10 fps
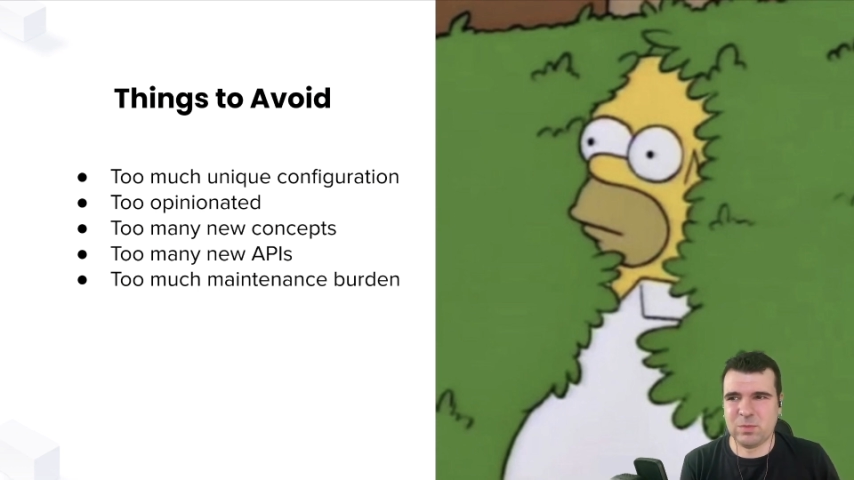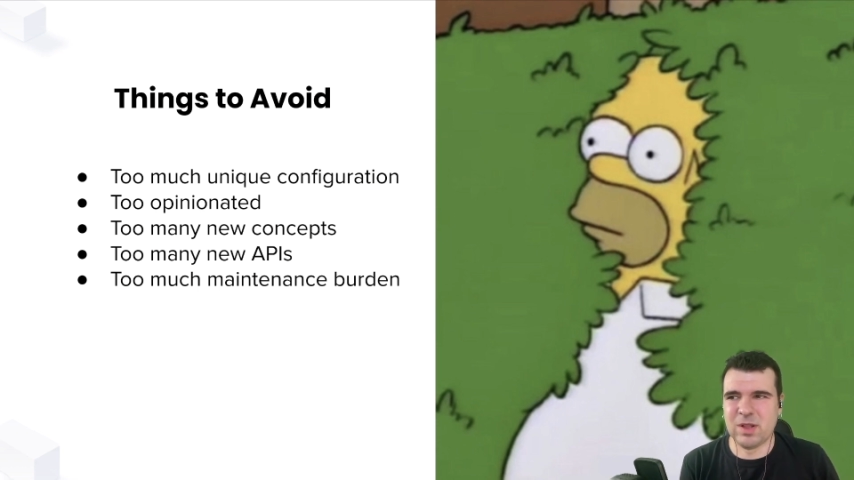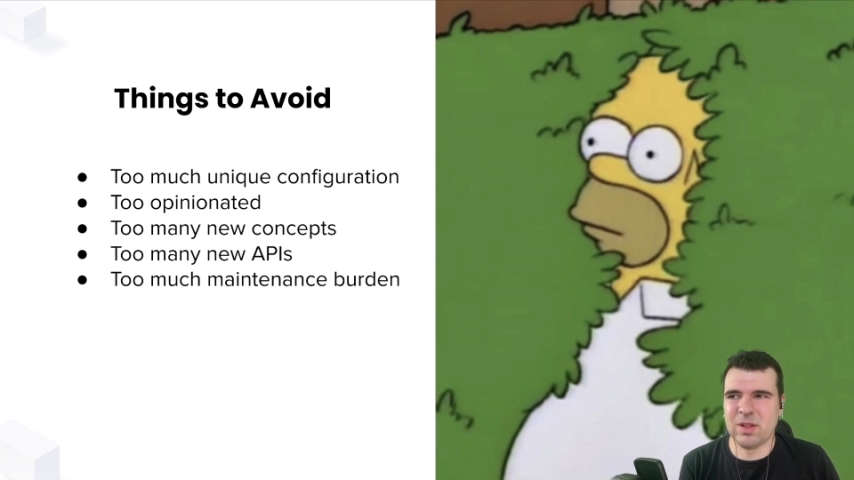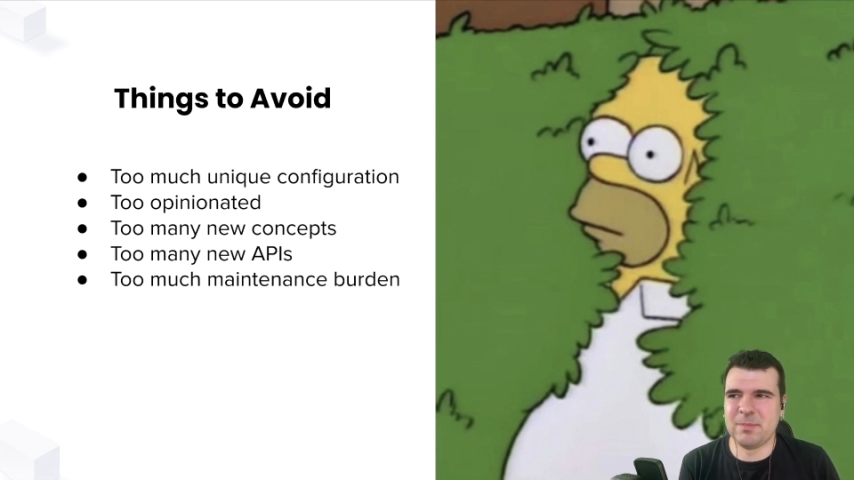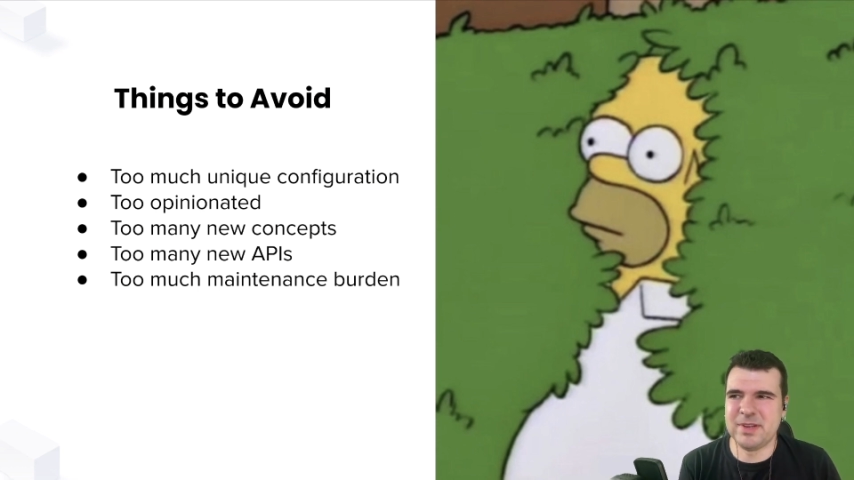
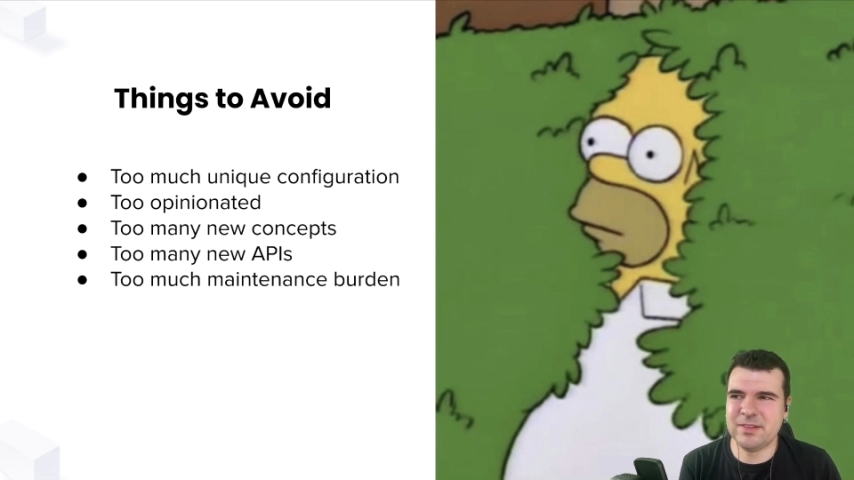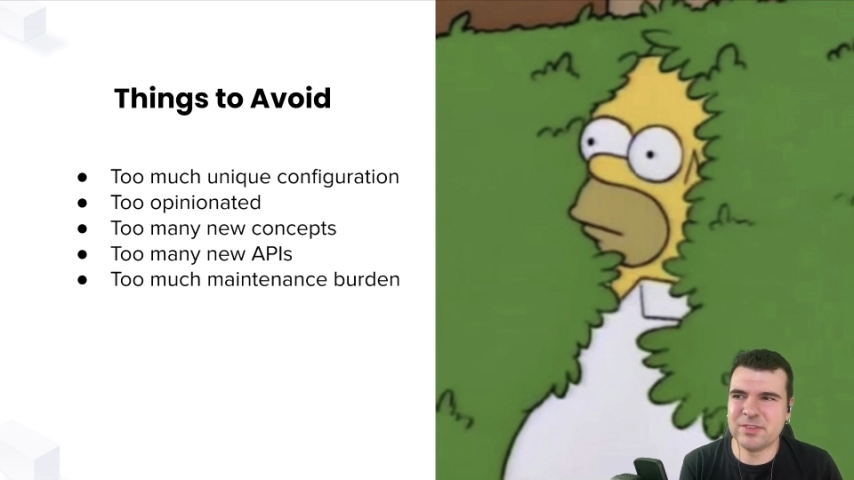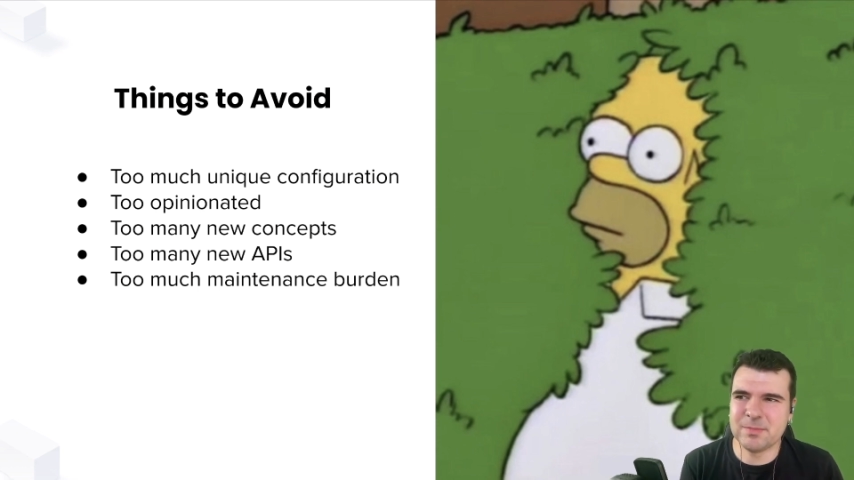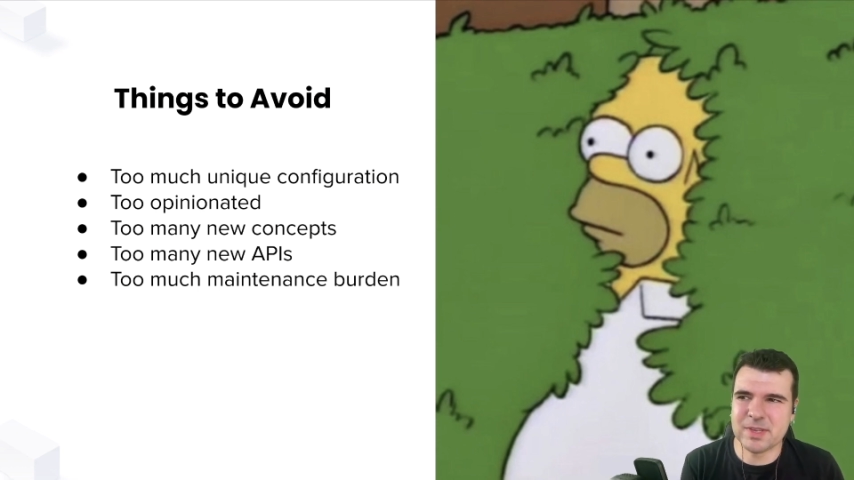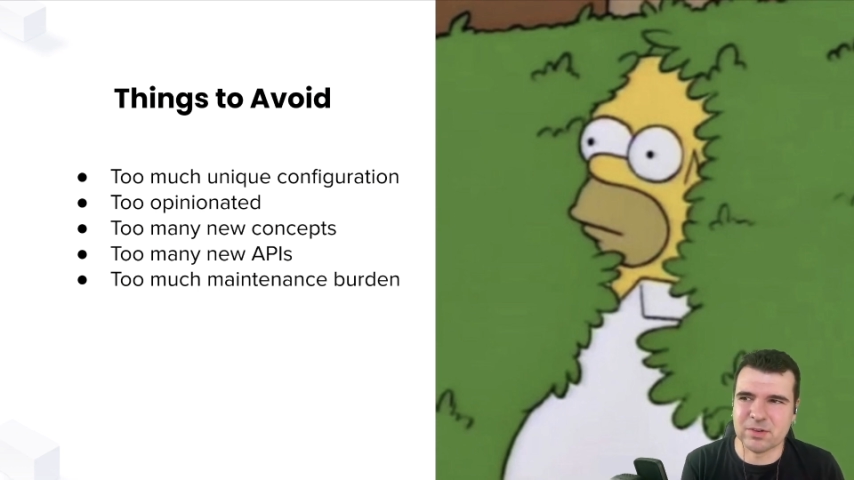Well, opinions
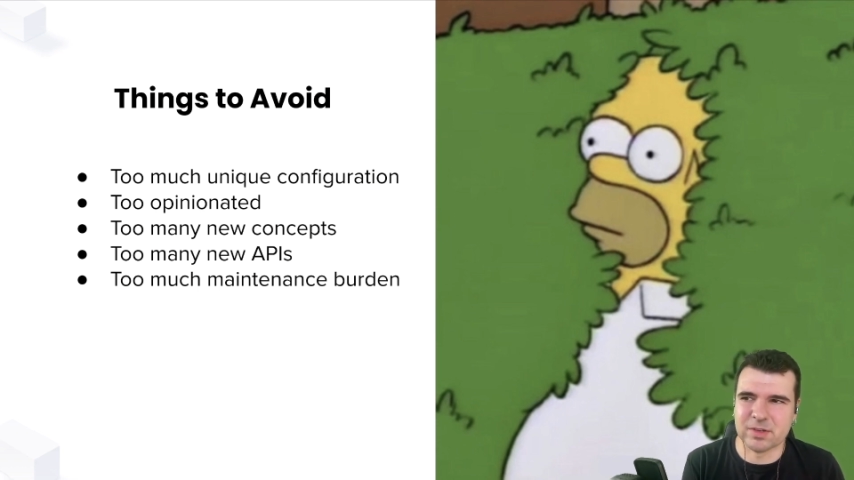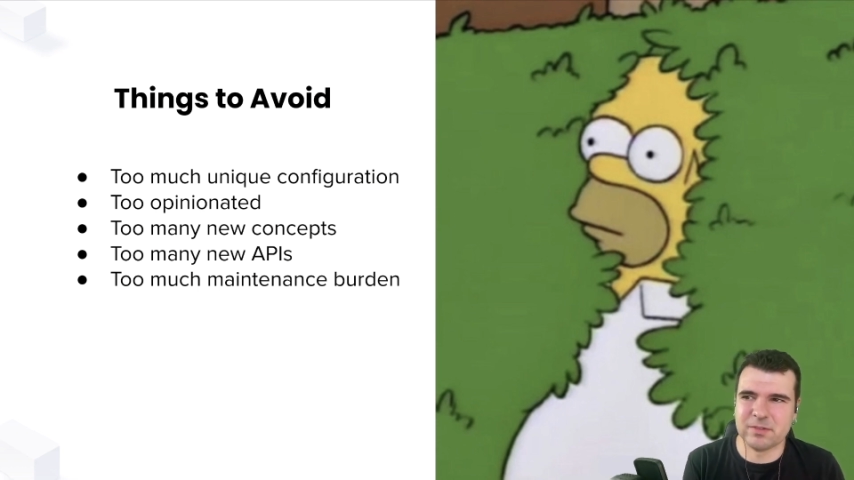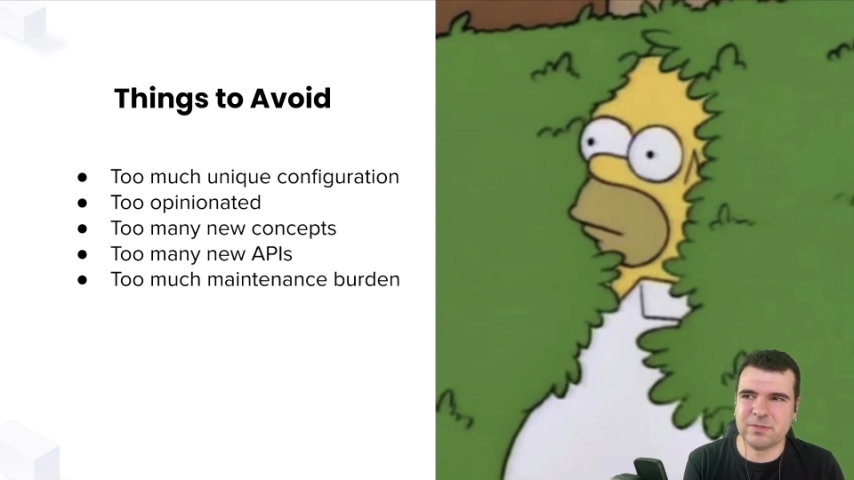can be good.